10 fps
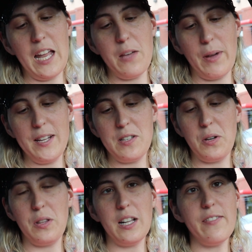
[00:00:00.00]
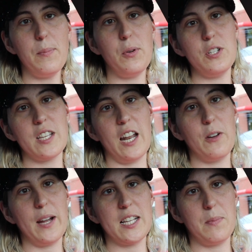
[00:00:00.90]
Anyway, so the Leafy Moo just kind
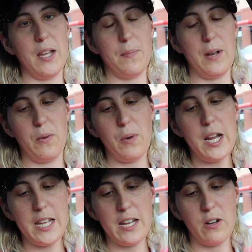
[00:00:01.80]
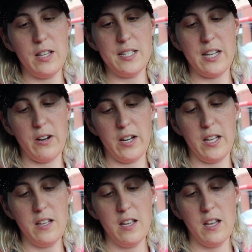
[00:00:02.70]
of cracks me up. Now, right here in this
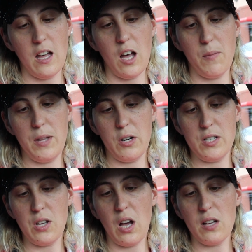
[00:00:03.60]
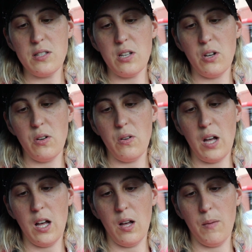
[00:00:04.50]
area, there is also
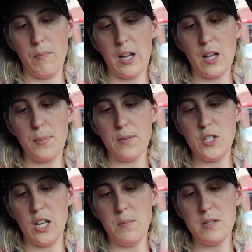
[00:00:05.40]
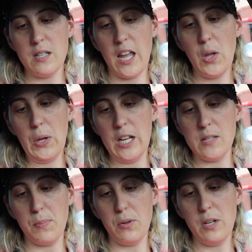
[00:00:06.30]
a couple of gyms. Oh, and
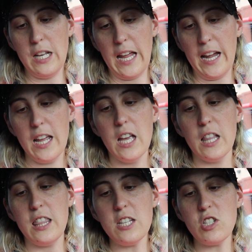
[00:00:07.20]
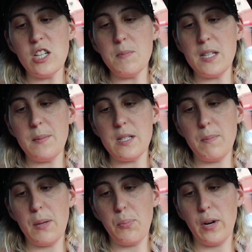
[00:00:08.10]
it's blue today. This gym seems to
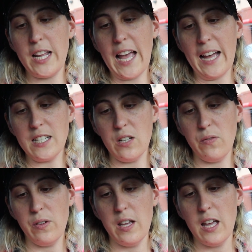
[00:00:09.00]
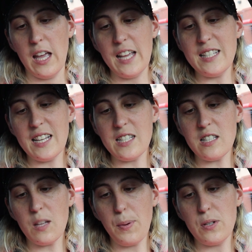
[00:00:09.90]
be pretty active. It says
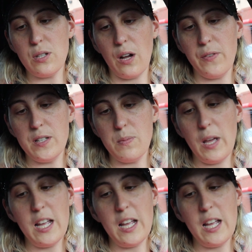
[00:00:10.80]
it's the post office.